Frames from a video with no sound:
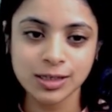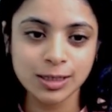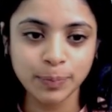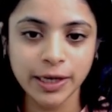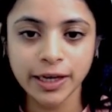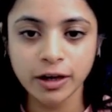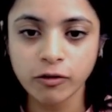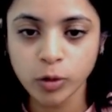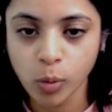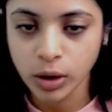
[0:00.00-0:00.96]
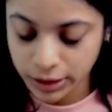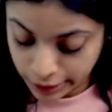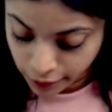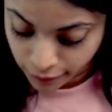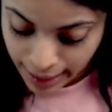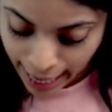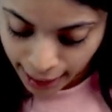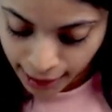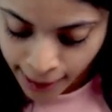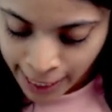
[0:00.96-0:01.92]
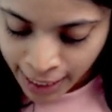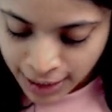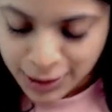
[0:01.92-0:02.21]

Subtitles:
speaking of quantity of land, so